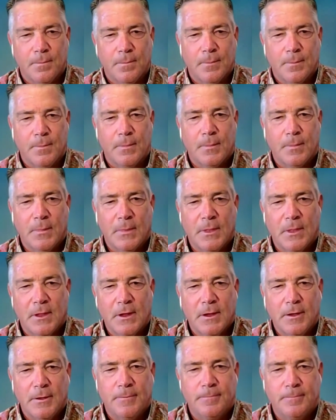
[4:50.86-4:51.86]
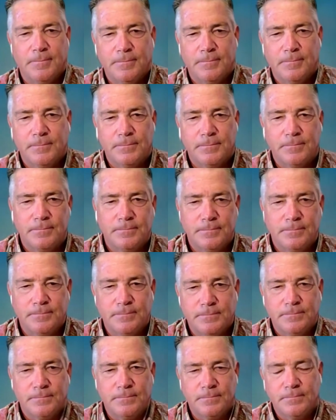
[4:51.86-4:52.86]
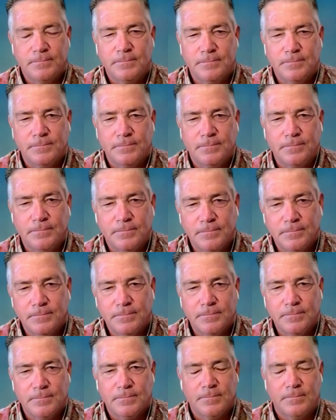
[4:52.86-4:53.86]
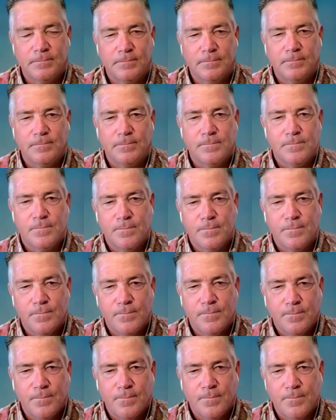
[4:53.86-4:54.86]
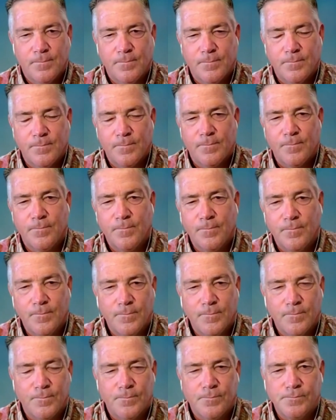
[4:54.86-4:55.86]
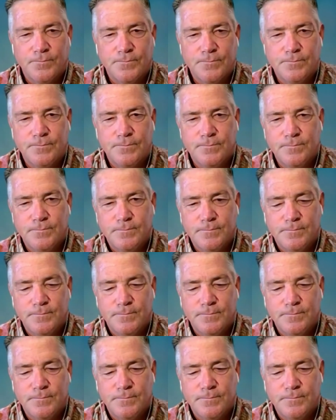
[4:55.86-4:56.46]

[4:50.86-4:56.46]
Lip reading: This person isn't speaking.